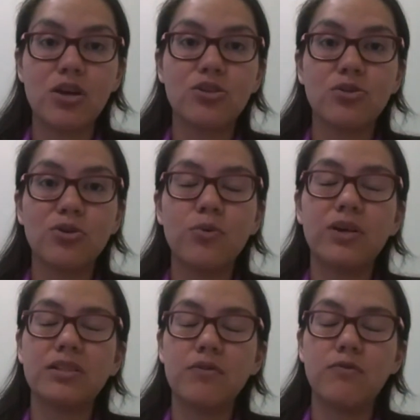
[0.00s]
So you
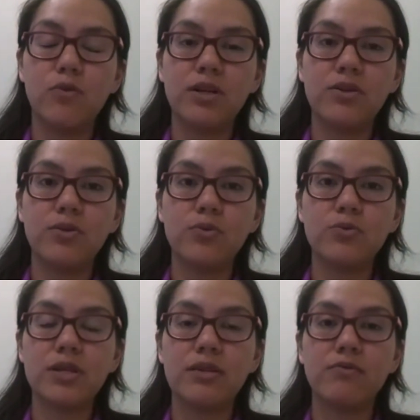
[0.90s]
want to avoid
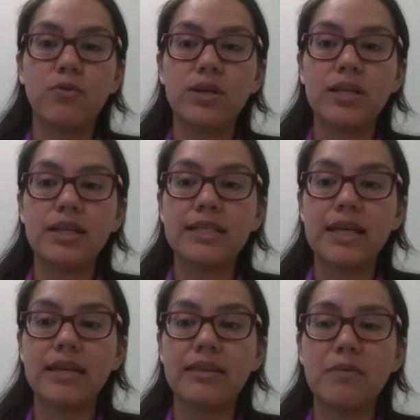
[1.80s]
those and avoid
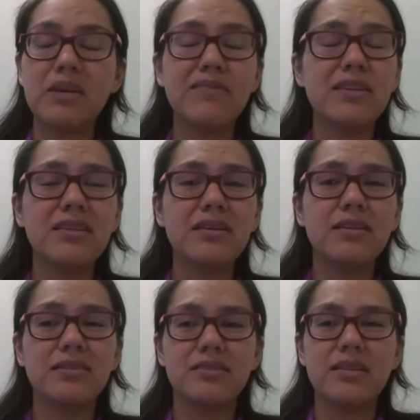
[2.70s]
taking them. Even
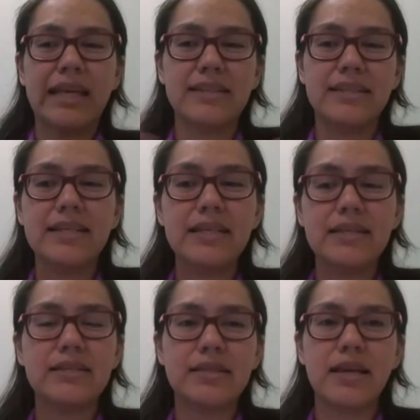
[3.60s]
the like
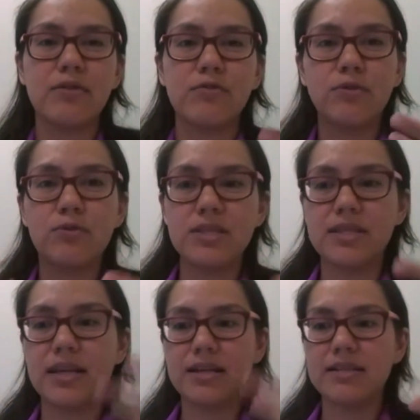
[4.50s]
teas and foods
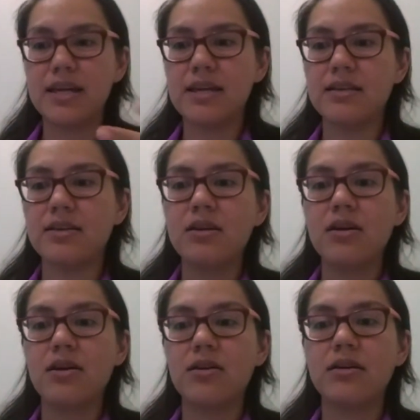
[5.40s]
that contain
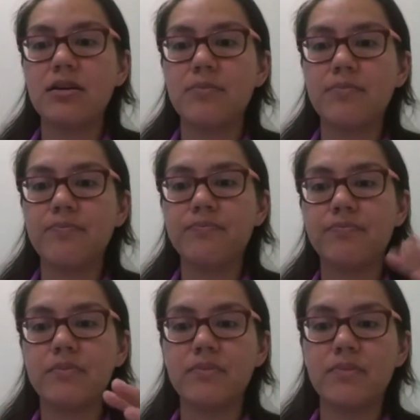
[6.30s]
um,
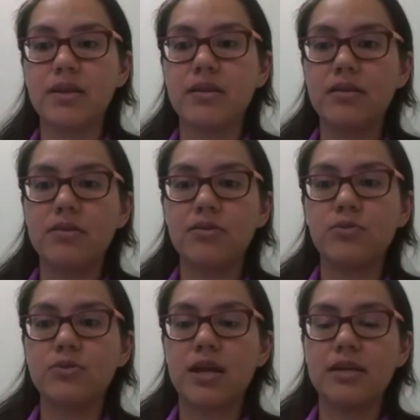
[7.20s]

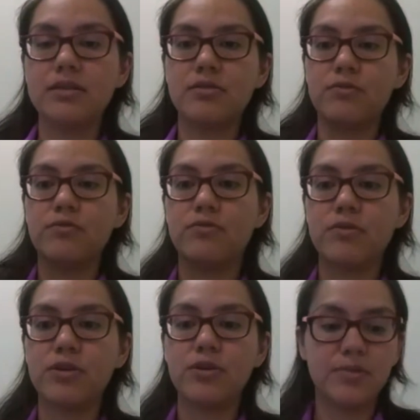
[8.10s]
those kinds of
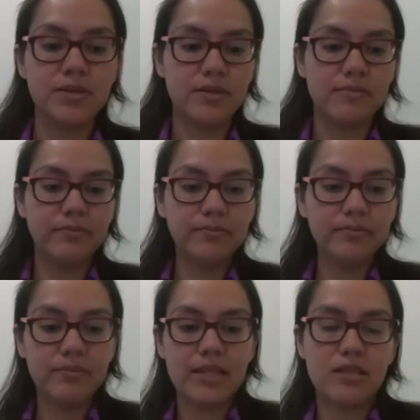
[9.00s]
herbs
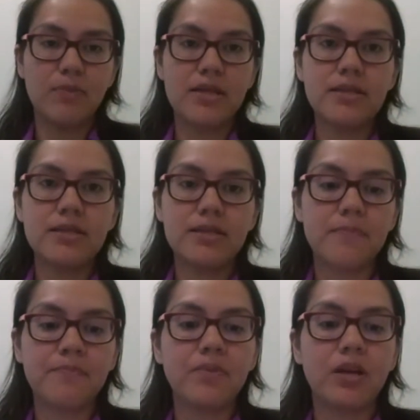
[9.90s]
and
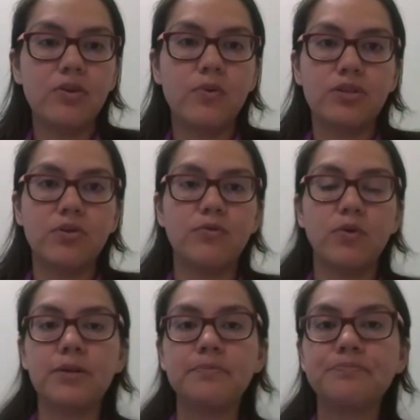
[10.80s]
spices, you want to avoid.